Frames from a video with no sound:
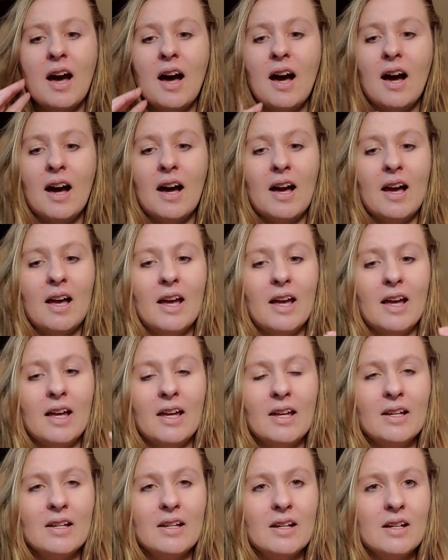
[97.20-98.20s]

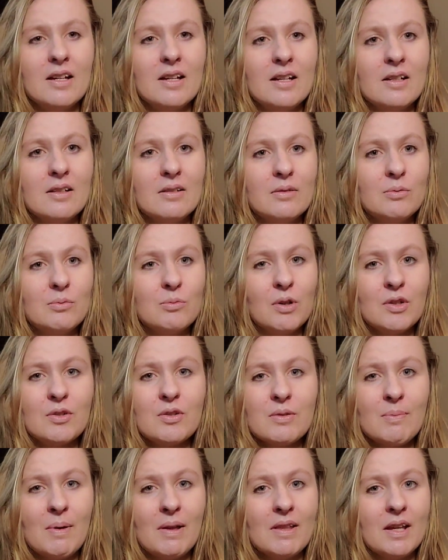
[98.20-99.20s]
I worked
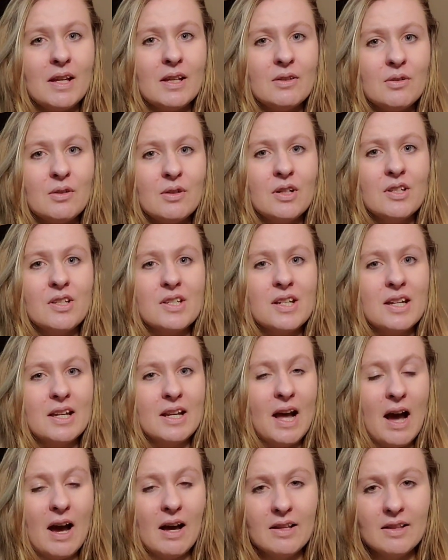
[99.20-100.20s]
with my landlord to
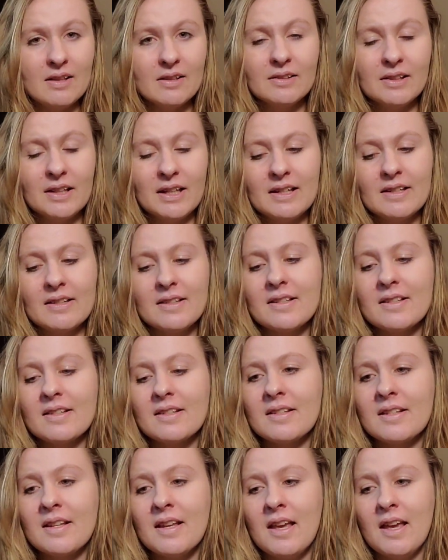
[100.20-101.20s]
get out of the
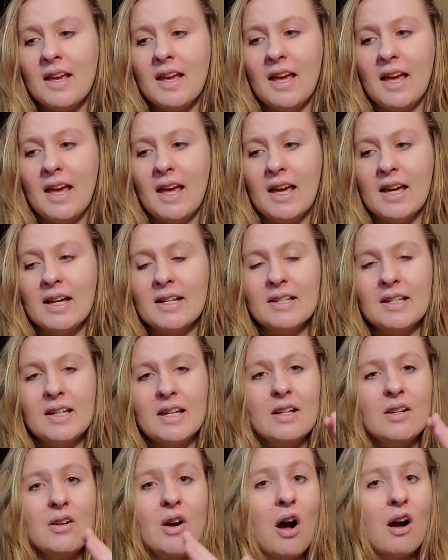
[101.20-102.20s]
lease, and
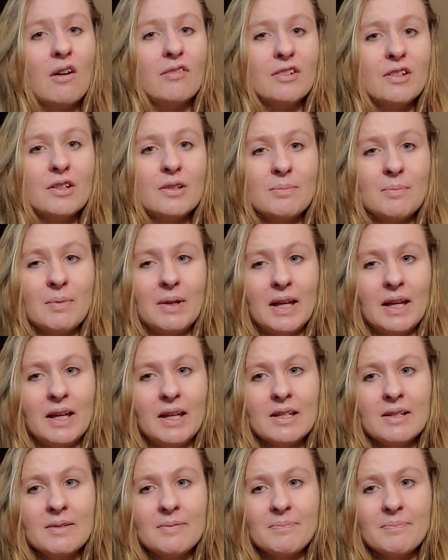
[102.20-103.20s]
he had offered
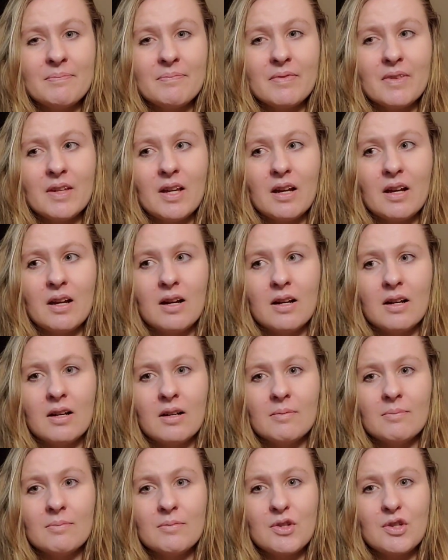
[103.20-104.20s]
me
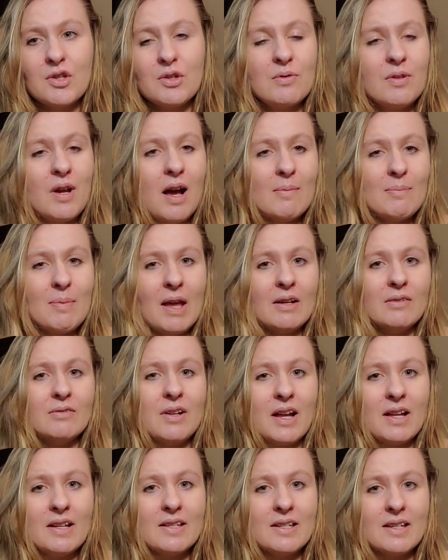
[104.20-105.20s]
to not pay
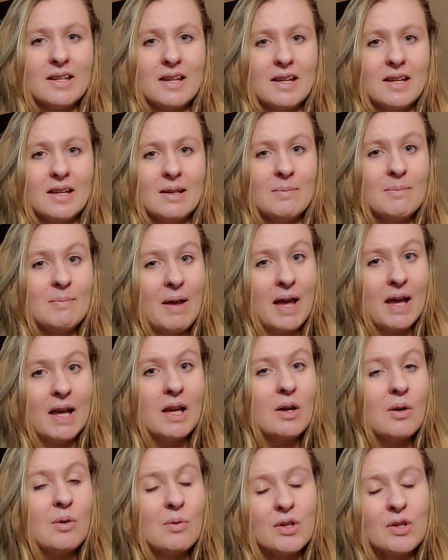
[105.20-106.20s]
rent in
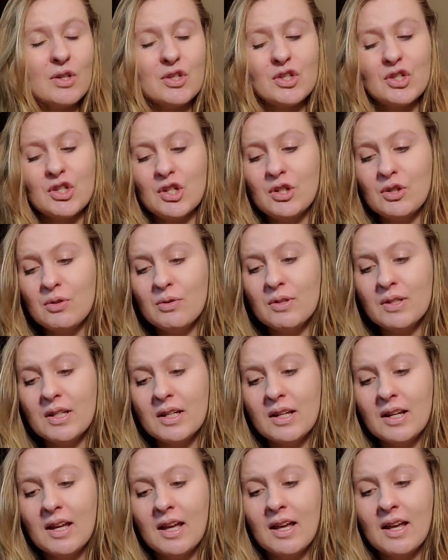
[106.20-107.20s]
May or June,
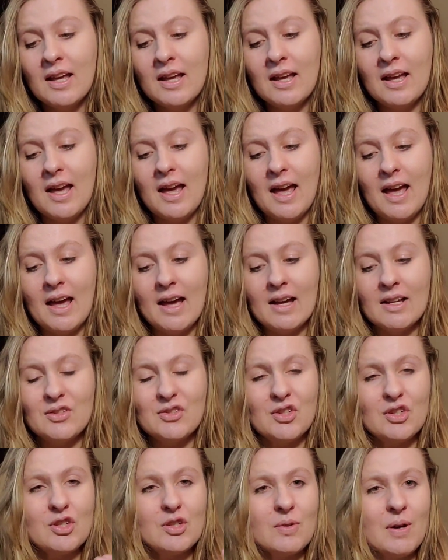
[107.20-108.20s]
and
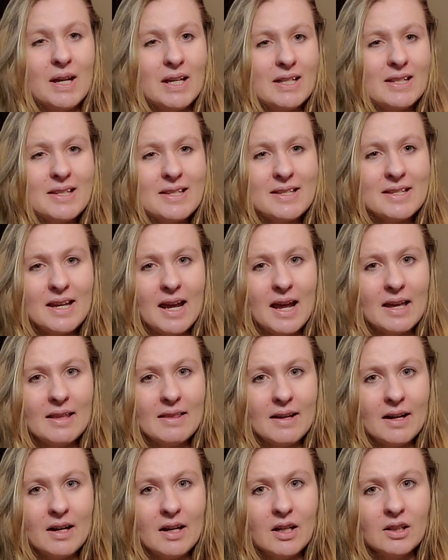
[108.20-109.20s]
just so I could stay
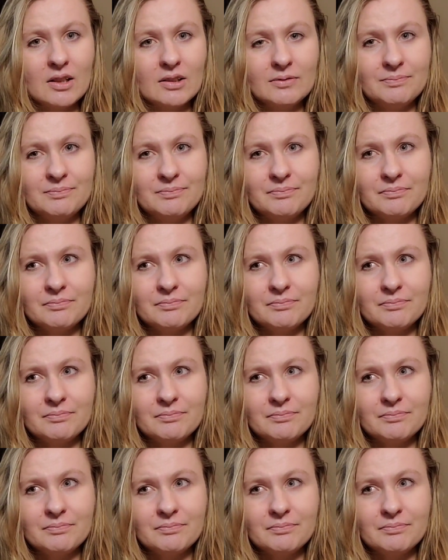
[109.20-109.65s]
there,